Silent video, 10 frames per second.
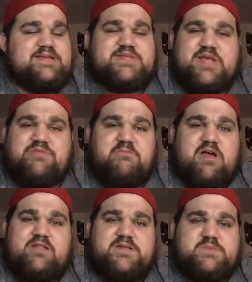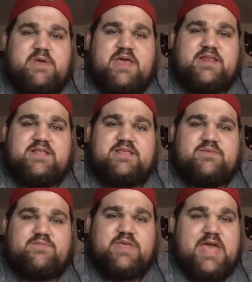Seth Rollins, man,
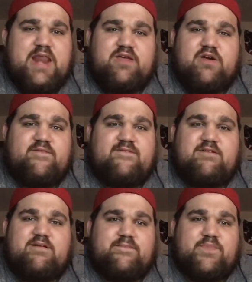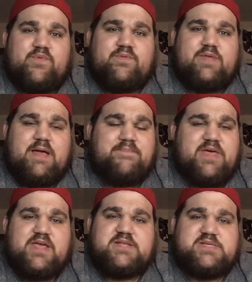you gotta go for him. I'm
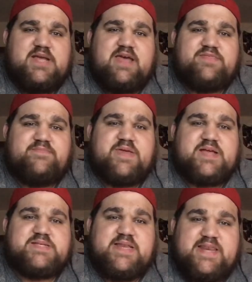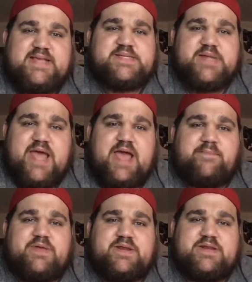picking Seth because it needs to
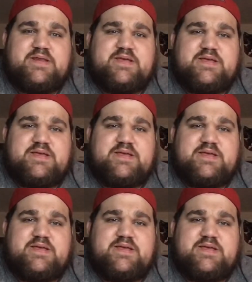happen.